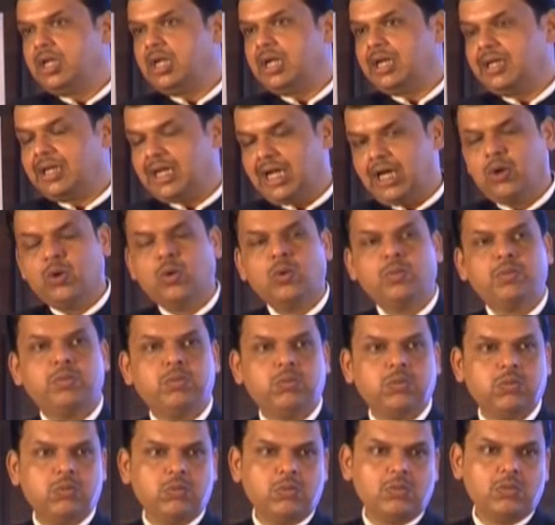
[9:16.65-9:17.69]
And
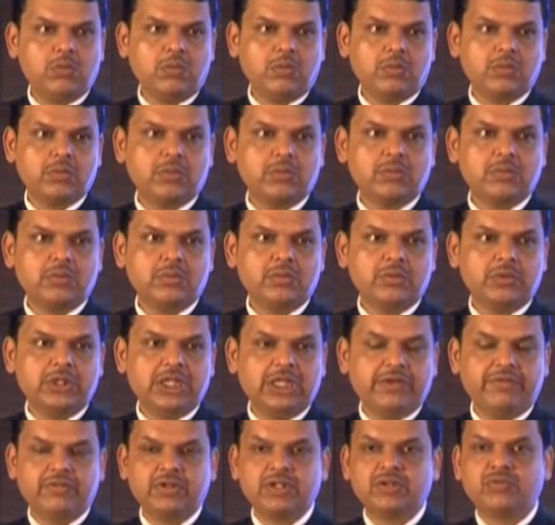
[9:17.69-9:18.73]
now
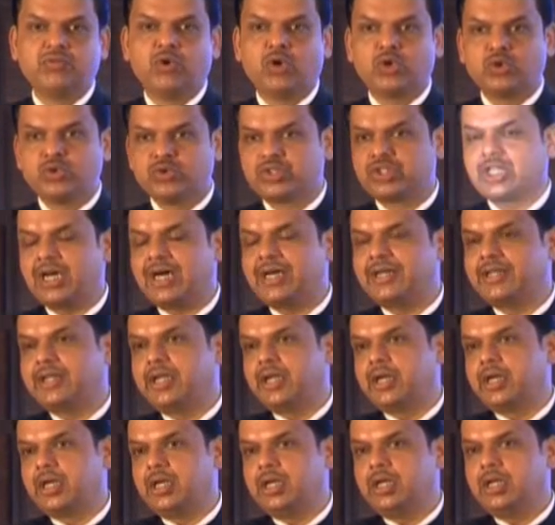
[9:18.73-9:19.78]
they even want to start
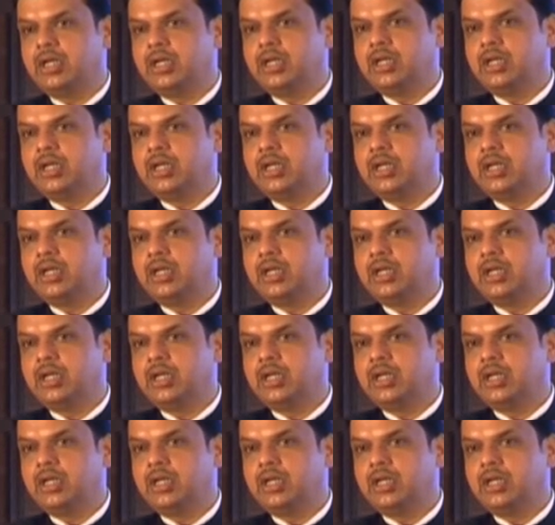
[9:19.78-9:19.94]
their